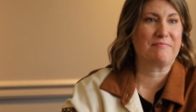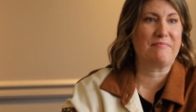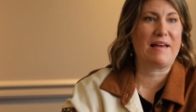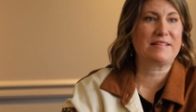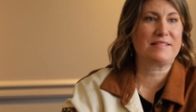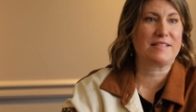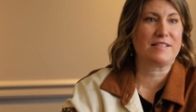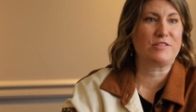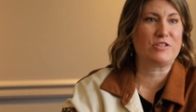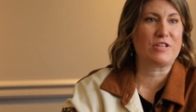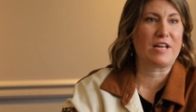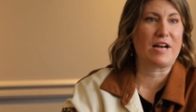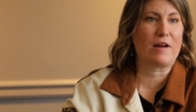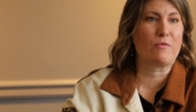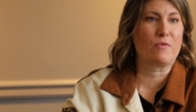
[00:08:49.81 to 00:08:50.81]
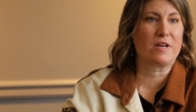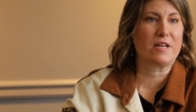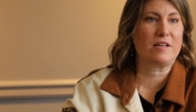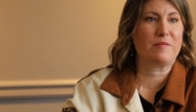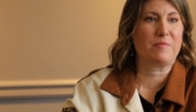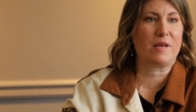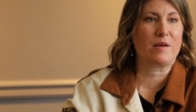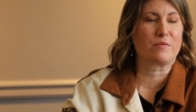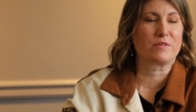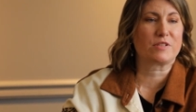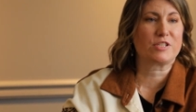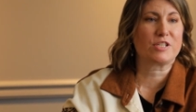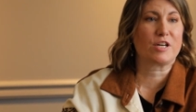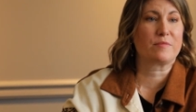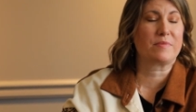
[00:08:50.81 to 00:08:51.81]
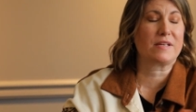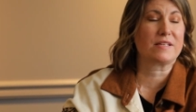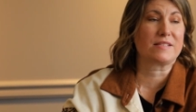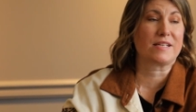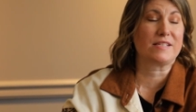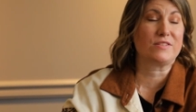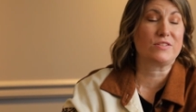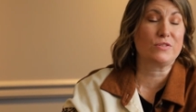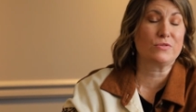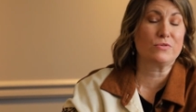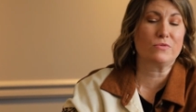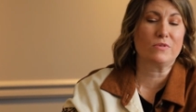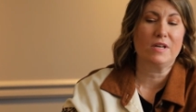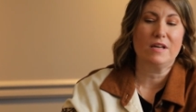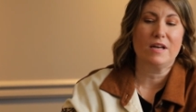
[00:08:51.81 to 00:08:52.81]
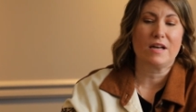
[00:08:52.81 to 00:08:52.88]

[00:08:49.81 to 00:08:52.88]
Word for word: message that I wanted to be able to share because I do.